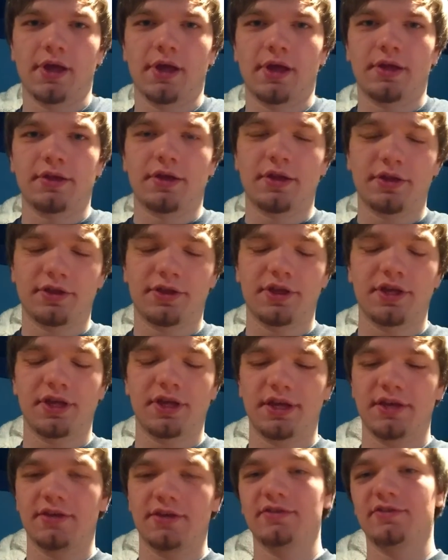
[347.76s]
The other thing
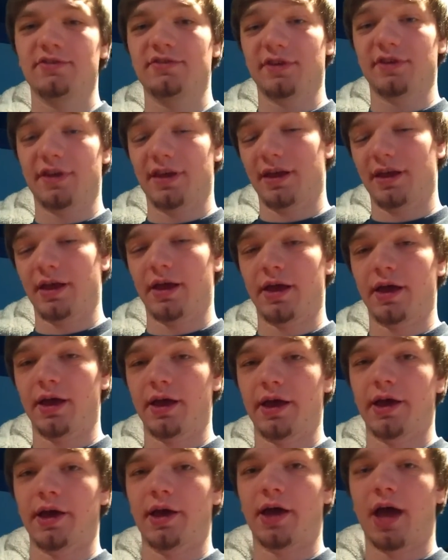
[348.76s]
is,
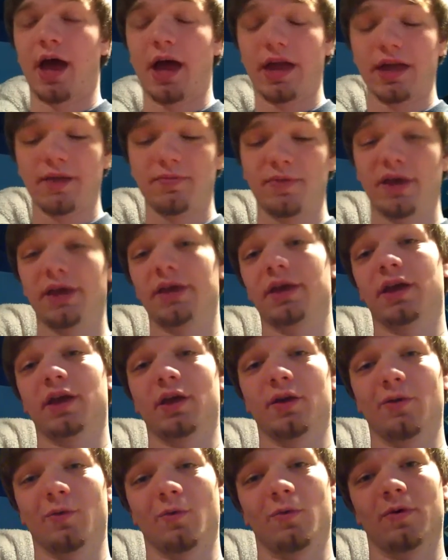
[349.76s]
I am
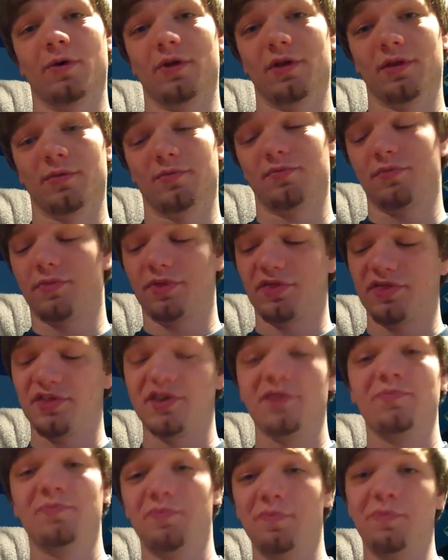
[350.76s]
making
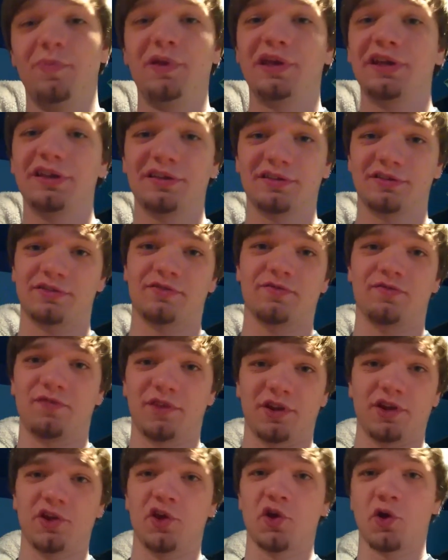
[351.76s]
the biggest
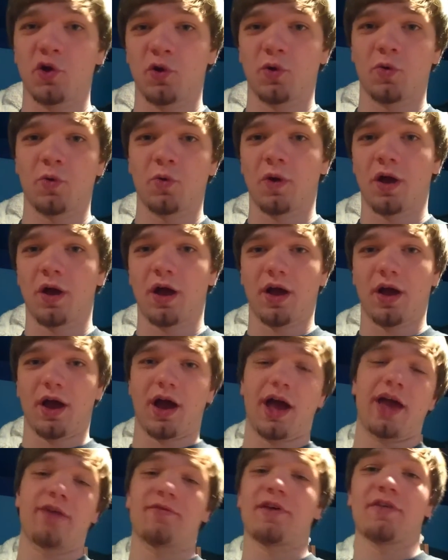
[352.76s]
video
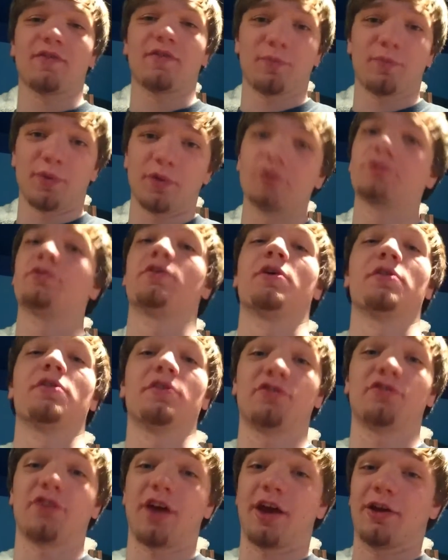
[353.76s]
I have ever posted on
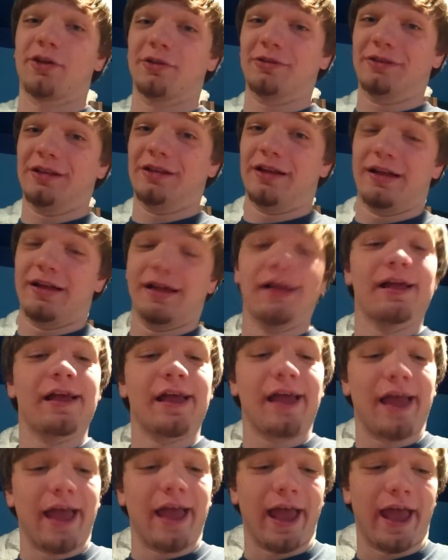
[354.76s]
this channel,
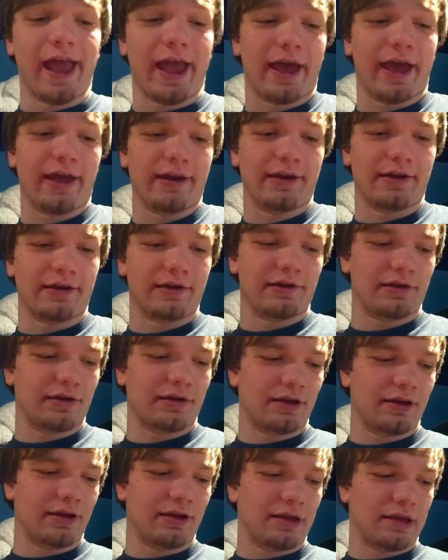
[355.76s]
and
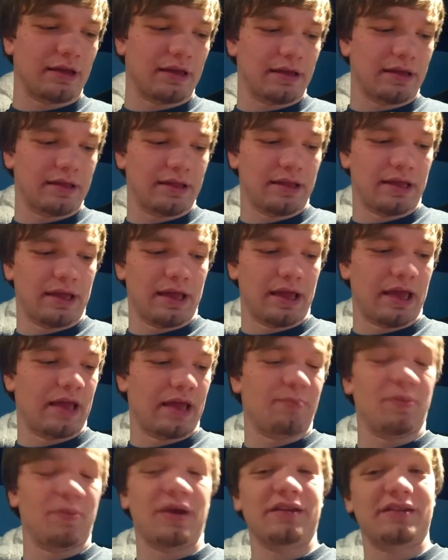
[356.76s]

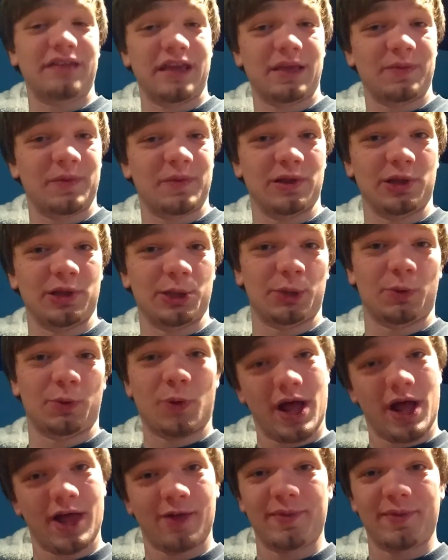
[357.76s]
it might take me a little
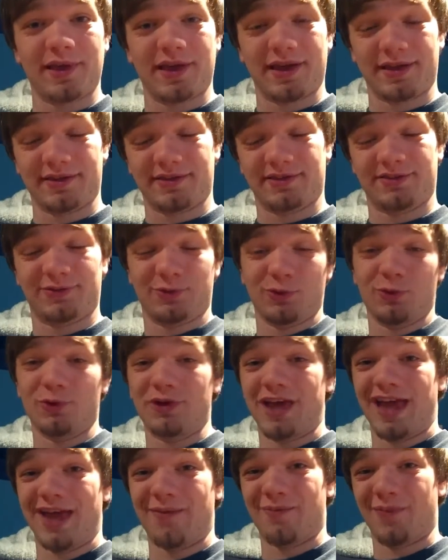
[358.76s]
while because school
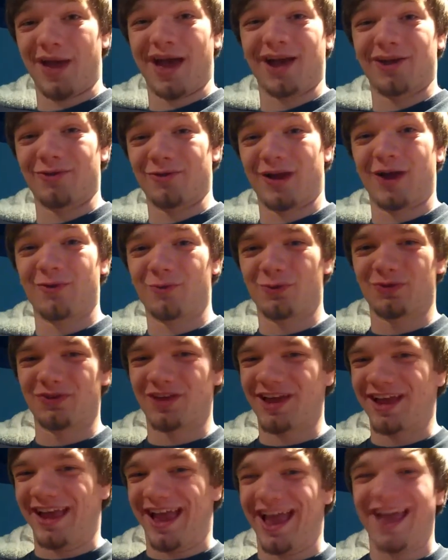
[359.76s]
came back around and was
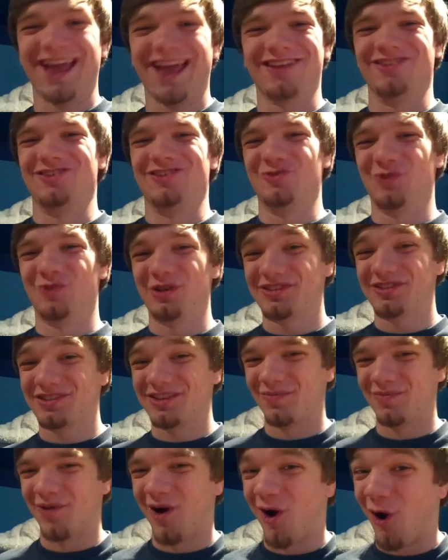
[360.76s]
like, hey, do you want
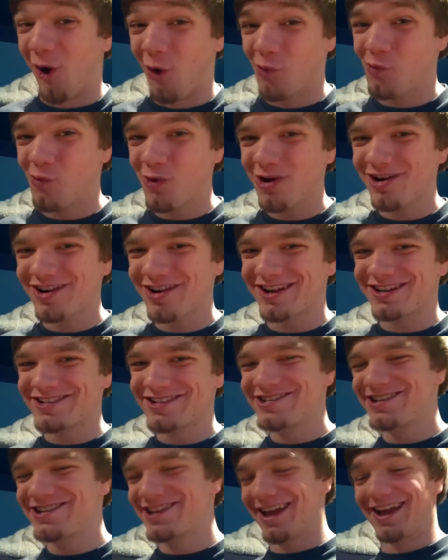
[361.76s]
some homework?
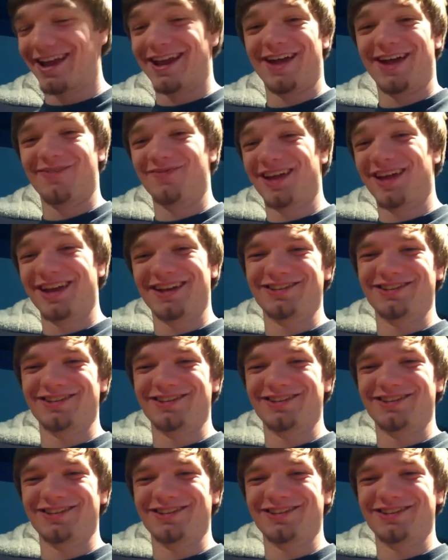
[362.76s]
And I'm like,